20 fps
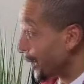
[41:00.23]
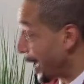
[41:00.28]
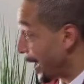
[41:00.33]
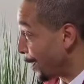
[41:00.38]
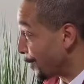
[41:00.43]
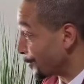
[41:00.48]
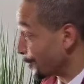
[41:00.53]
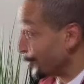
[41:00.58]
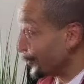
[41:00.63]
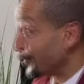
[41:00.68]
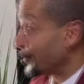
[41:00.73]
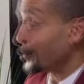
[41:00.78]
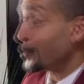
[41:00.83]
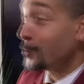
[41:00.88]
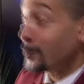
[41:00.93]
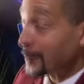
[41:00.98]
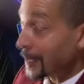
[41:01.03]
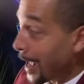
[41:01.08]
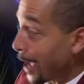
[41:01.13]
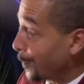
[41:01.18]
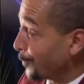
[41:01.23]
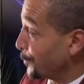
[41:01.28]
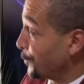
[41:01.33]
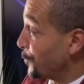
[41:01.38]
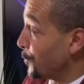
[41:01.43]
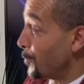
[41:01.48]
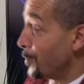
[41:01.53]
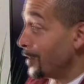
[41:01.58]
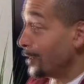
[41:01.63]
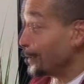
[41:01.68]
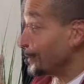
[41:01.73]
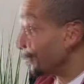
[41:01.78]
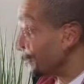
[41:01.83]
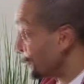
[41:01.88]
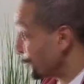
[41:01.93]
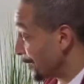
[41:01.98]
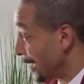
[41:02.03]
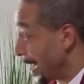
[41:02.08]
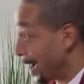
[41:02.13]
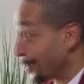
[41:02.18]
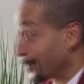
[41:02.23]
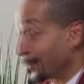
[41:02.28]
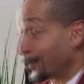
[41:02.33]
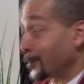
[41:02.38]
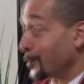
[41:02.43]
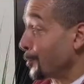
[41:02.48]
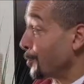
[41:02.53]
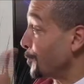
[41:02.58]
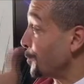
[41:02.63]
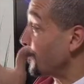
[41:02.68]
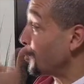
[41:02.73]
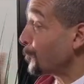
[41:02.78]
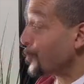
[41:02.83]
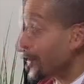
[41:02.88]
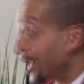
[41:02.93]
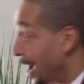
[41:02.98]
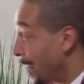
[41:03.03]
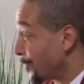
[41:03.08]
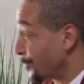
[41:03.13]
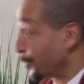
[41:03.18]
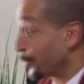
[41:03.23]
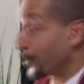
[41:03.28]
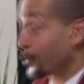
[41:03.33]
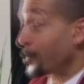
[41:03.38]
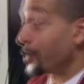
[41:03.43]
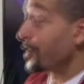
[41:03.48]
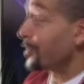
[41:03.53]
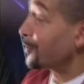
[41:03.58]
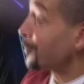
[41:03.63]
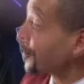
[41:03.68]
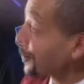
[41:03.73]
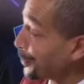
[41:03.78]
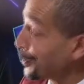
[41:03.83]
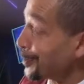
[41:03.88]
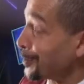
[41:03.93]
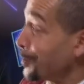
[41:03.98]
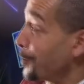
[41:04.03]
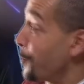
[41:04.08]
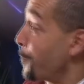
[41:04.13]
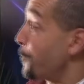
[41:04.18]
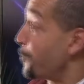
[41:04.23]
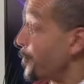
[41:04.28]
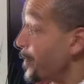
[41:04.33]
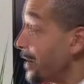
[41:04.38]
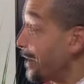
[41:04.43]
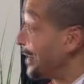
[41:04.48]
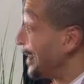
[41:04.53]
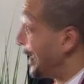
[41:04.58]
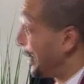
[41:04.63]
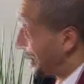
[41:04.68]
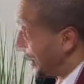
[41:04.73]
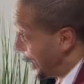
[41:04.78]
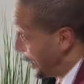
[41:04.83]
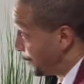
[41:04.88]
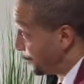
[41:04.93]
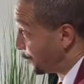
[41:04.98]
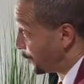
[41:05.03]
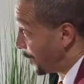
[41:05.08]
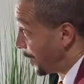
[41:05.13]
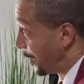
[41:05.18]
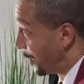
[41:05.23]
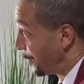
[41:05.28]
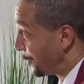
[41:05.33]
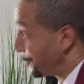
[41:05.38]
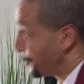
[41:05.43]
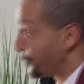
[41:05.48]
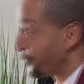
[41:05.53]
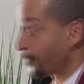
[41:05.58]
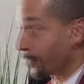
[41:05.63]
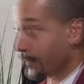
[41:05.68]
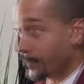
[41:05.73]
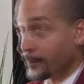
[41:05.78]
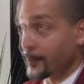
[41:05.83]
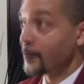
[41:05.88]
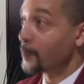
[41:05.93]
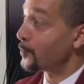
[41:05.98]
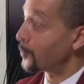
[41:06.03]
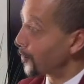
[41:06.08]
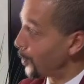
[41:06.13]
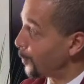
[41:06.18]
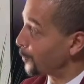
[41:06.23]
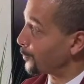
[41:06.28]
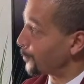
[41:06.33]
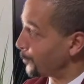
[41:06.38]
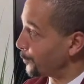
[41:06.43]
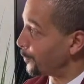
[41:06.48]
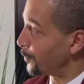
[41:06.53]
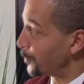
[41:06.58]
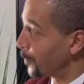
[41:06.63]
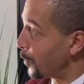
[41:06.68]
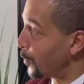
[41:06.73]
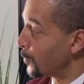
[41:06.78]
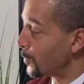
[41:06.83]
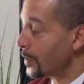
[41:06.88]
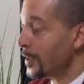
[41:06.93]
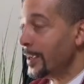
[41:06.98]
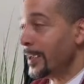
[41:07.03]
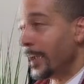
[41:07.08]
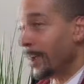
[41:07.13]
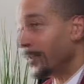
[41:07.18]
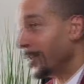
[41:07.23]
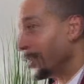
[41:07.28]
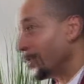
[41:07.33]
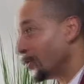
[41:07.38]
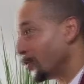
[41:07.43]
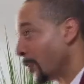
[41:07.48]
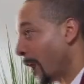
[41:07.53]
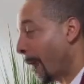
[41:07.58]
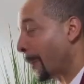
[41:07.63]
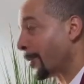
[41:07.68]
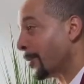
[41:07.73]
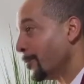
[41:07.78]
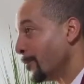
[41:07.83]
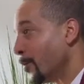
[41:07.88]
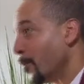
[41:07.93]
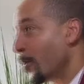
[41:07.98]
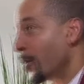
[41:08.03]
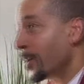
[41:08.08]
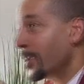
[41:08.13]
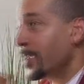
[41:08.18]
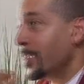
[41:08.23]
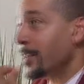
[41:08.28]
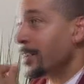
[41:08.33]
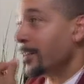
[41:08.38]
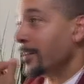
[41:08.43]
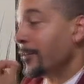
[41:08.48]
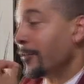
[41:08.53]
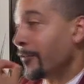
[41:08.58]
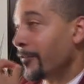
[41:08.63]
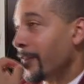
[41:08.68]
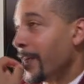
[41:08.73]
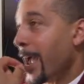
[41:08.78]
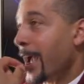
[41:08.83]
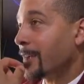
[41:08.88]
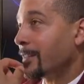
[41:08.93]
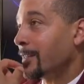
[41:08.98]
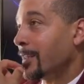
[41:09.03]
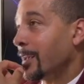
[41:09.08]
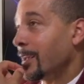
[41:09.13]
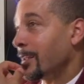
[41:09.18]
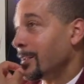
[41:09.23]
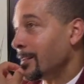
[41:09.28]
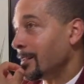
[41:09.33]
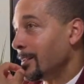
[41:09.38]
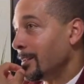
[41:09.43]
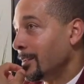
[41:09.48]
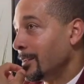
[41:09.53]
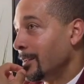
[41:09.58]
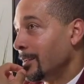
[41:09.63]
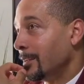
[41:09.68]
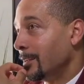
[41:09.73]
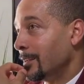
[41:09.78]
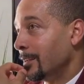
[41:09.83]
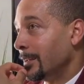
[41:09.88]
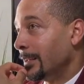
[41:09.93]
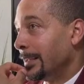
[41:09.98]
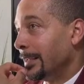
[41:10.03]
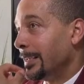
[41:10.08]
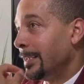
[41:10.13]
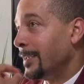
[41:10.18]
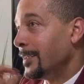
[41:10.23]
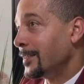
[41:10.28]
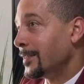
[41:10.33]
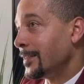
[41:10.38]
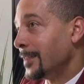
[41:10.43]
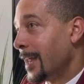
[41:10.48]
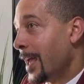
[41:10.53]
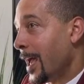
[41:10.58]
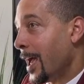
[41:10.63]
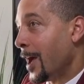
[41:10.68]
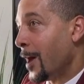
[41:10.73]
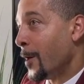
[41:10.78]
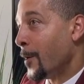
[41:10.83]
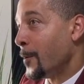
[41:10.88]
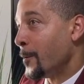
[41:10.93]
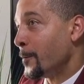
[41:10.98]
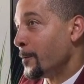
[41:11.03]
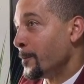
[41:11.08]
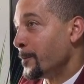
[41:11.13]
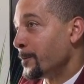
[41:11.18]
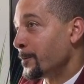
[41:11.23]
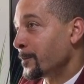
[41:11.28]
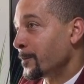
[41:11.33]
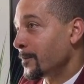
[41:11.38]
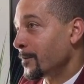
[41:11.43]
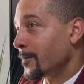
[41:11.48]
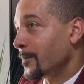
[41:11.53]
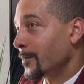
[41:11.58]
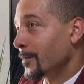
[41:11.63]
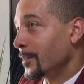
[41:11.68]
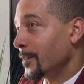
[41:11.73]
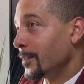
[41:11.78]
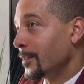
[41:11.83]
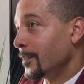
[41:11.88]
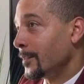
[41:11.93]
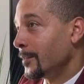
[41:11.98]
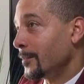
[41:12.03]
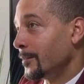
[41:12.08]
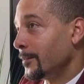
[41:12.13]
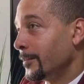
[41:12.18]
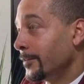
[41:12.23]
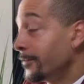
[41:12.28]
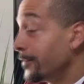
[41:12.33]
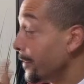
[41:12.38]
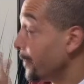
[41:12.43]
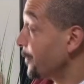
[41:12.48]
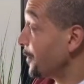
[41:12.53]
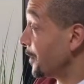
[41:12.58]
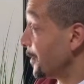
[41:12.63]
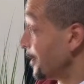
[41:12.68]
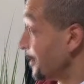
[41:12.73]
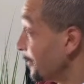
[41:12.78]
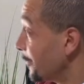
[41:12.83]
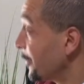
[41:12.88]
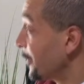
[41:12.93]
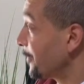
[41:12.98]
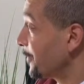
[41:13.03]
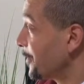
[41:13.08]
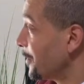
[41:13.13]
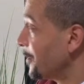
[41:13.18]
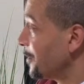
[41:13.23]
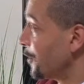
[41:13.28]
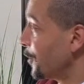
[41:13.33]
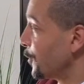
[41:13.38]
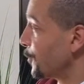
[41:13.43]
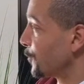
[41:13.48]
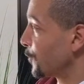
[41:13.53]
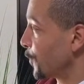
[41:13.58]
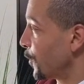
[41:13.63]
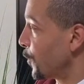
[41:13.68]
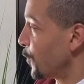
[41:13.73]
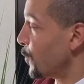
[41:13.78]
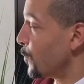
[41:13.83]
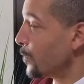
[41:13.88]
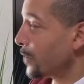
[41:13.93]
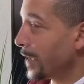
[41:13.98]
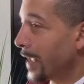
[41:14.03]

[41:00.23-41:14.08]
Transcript: 2000, 2001, 2002, 2003. Took his little break like MJ, who's also the GOAT, and then dropped more heat. And the fact that he's now 50 years